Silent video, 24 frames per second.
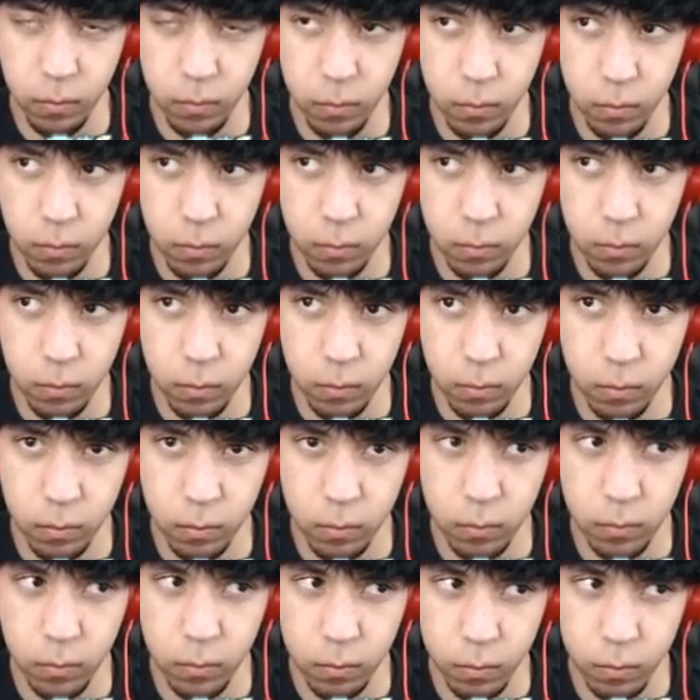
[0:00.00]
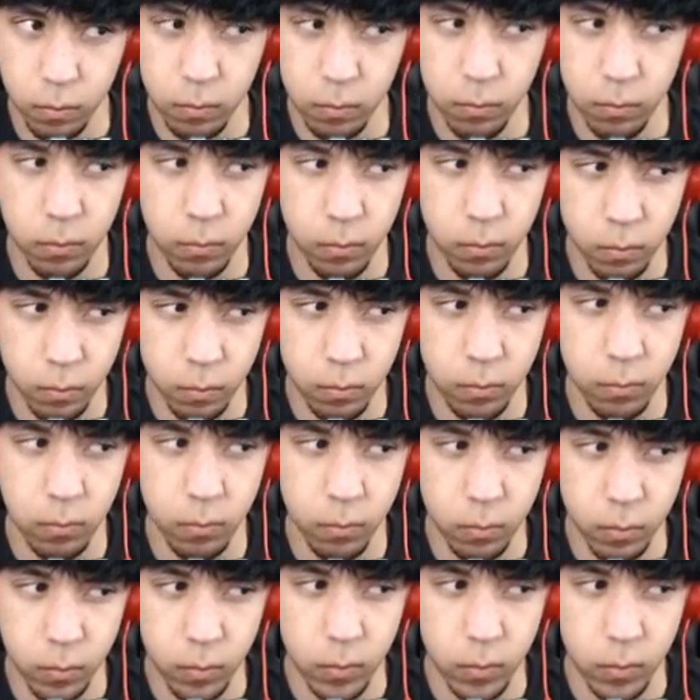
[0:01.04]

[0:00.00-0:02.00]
Nobody speaks.